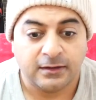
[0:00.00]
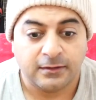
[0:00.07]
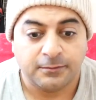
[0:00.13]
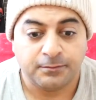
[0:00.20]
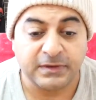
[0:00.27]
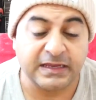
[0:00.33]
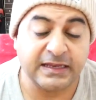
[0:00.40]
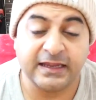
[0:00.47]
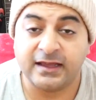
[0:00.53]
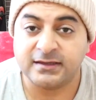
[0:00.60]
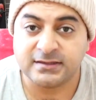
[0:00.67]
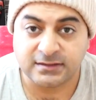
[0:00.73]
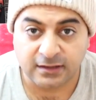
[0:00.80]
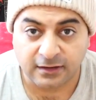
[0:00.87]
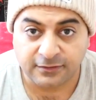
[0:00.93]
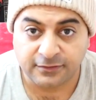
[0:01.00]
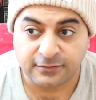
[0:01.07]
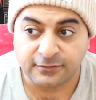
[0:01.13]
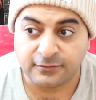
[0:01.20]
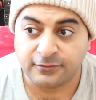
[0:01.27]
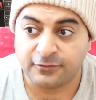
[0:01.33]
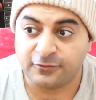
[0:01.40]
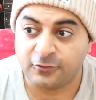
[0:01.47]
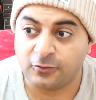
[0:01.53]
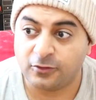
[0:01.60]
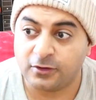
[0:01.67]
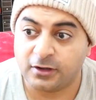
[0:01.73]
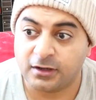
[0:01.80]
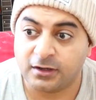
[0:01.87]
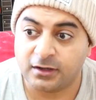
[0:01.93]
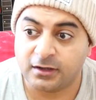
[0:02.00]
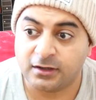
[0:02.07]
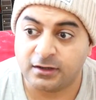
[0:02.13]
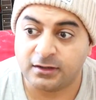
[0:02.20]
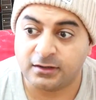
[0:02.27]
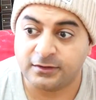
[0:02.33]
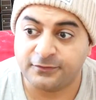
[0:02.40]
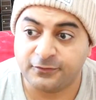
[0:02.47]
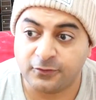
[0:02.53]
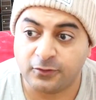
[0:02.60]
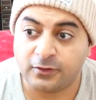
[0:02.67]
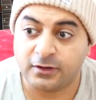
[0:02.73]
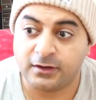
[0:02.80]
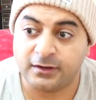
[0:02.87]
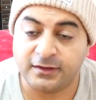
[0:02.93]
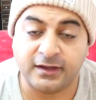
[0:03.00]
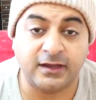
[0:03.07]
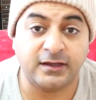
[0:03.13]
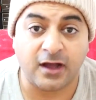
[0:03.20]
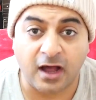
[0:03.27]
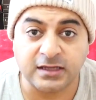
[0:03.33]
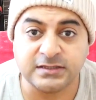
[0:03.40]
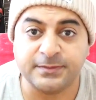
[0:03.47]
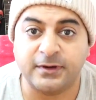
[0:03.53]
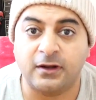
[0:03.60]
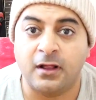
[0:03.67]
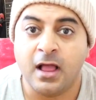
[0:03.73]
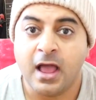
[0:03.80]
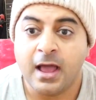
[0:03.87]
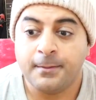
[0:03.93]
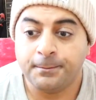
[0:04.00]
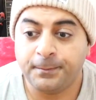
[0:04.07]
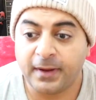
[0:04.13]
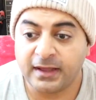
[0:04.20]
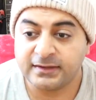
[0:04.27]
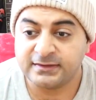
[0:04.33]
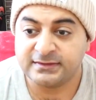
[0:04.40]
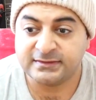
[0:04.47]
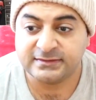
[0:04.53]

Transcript: media stuff for the hospital, but